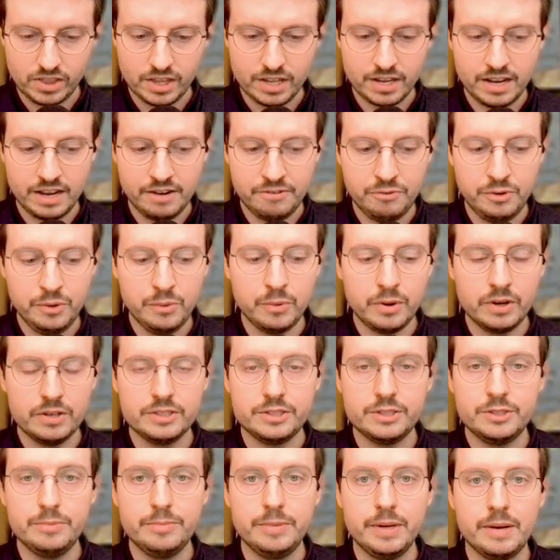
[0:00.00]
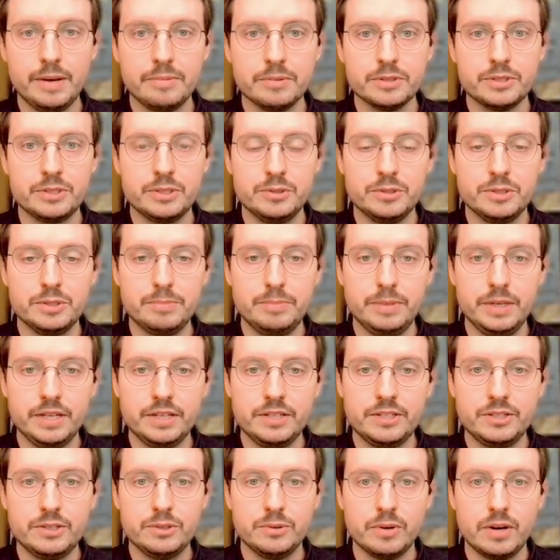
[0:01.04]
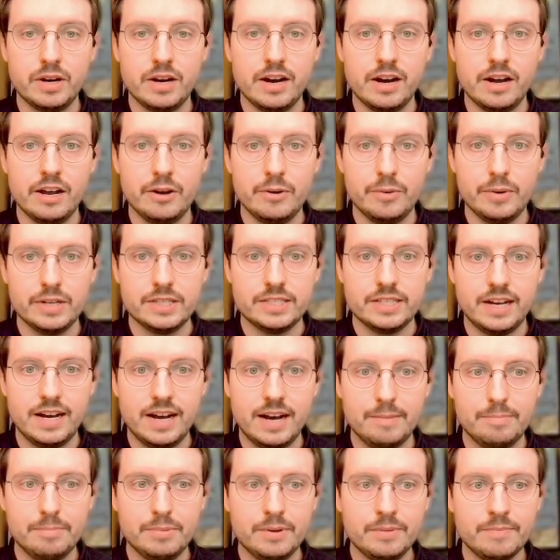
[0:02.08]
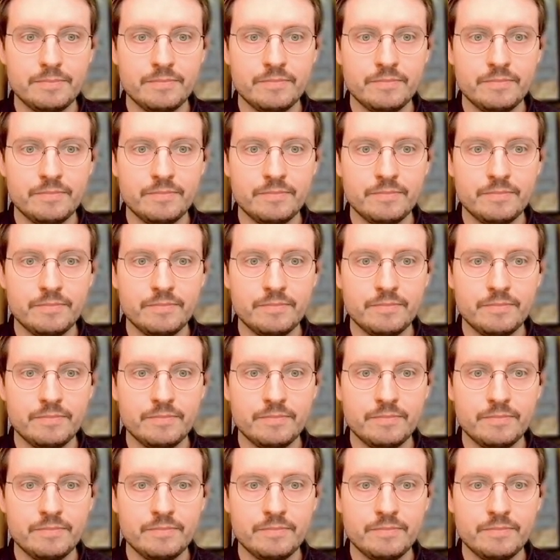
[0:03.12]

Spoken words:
If we want to be able to speak to our iOS app,